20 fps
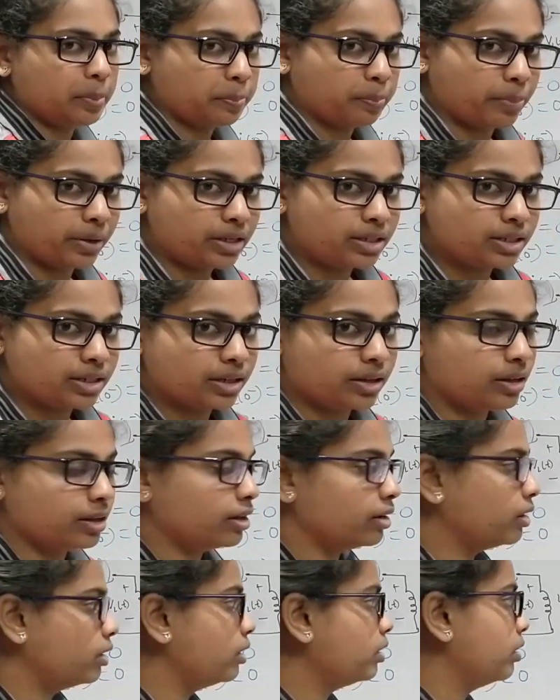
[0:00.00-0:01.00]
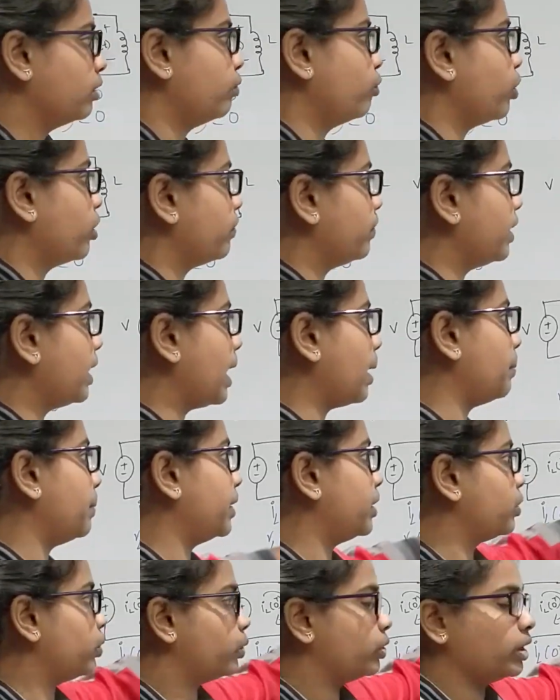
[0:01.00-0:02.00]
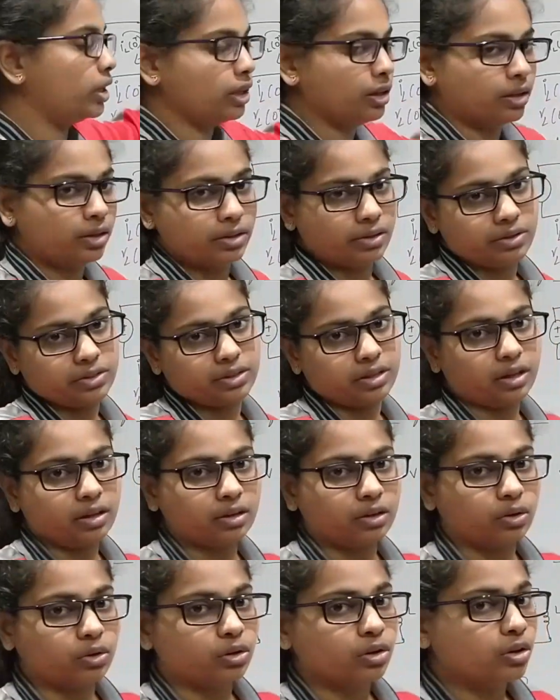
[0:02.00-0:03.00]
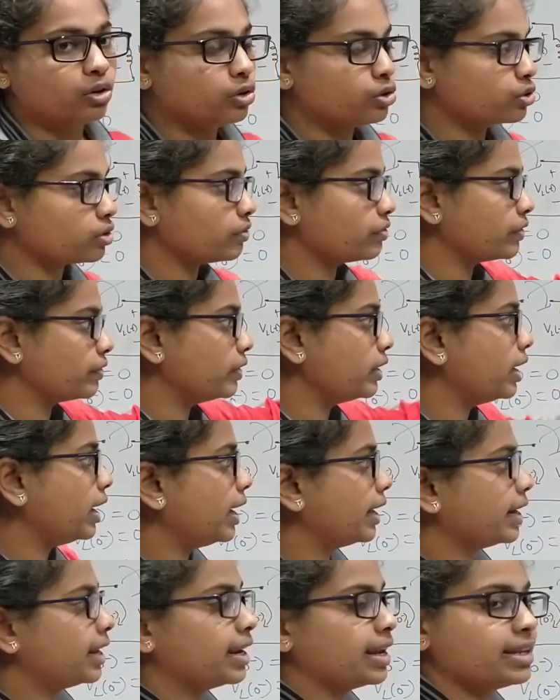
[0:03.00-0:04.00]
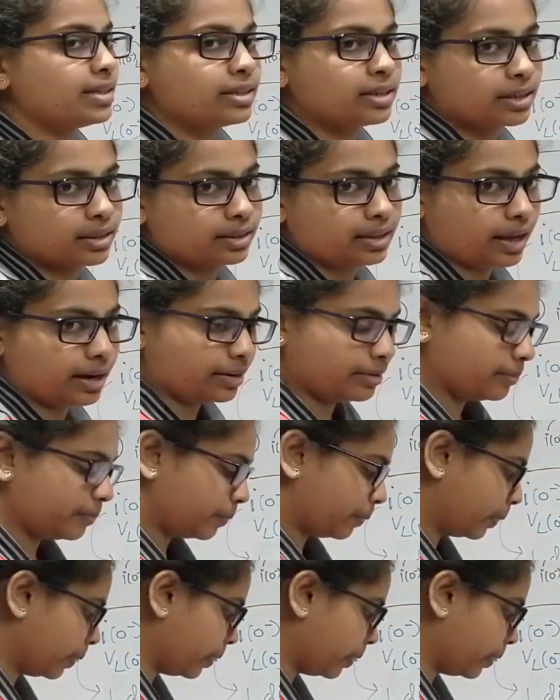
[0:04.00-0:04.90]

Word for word: impulse, what will happen to the circuit. So we will analyze that.